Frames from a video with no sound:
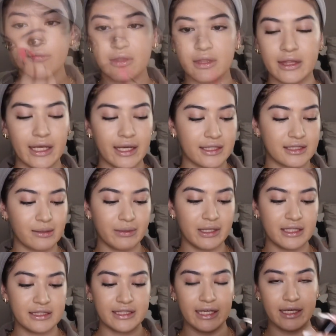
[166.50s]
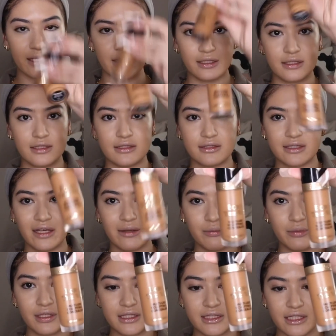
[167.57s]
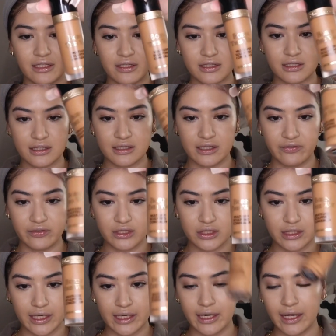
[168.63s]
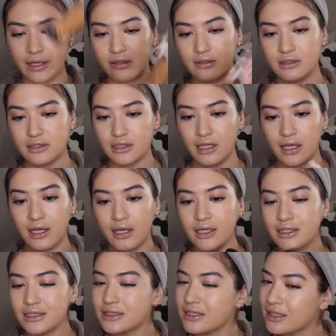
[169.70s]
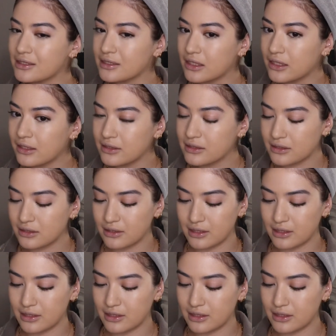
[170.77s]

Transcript: Next, I'm going to take same concealer, just in a different shade. I used Chestnut.